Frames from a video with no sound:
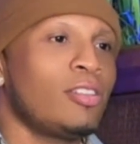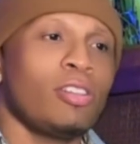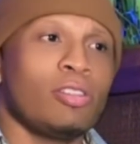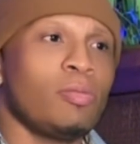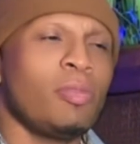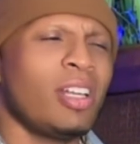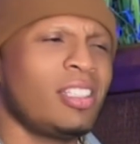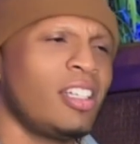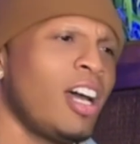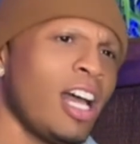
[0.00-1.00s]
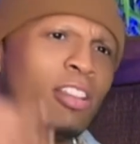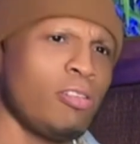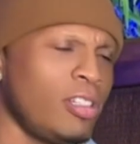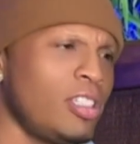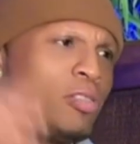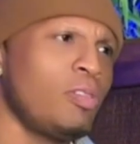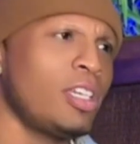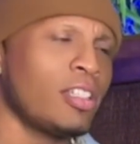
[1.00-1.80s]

just tomorrow." I said, "I'll do it this week."